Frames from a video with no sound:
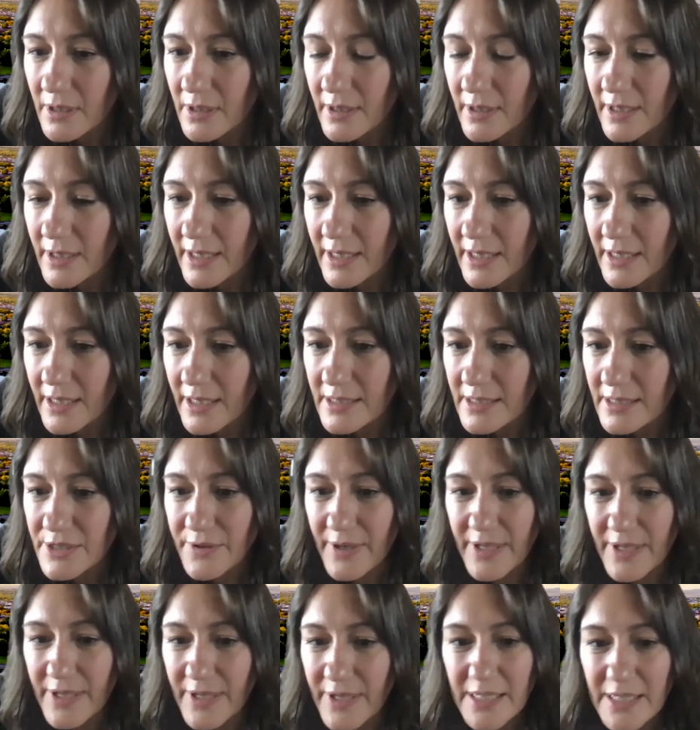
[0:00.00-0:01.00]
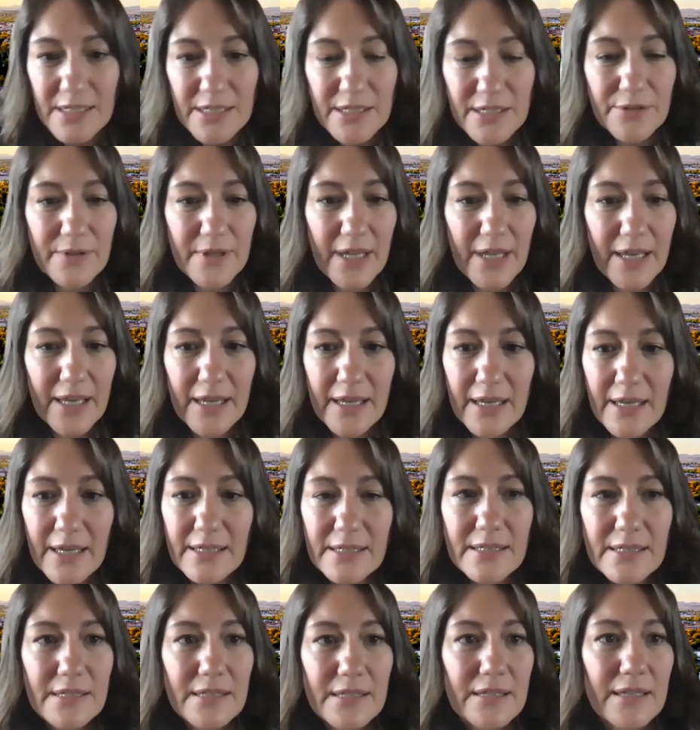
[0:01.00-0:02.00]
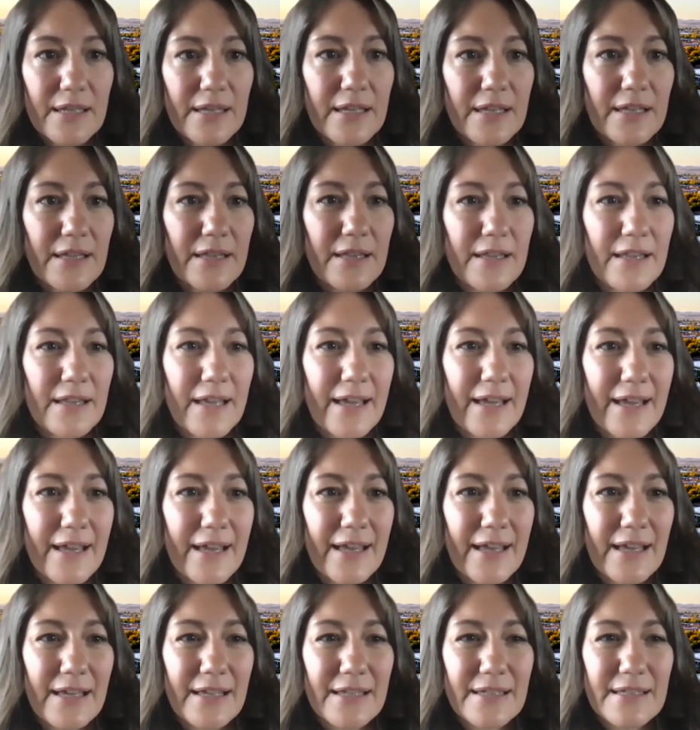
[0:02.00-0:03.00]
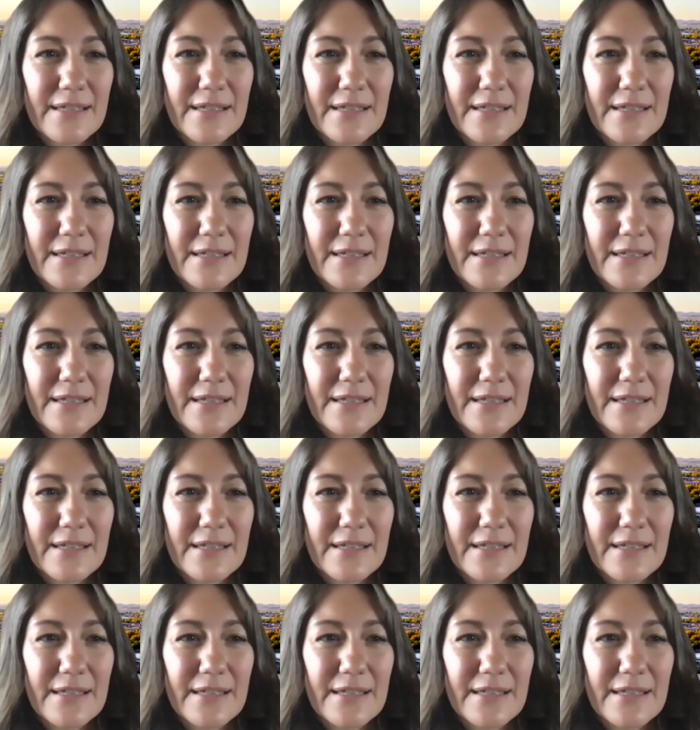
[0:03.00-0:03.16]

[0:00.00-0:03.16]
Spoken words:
And so I need to do that and that.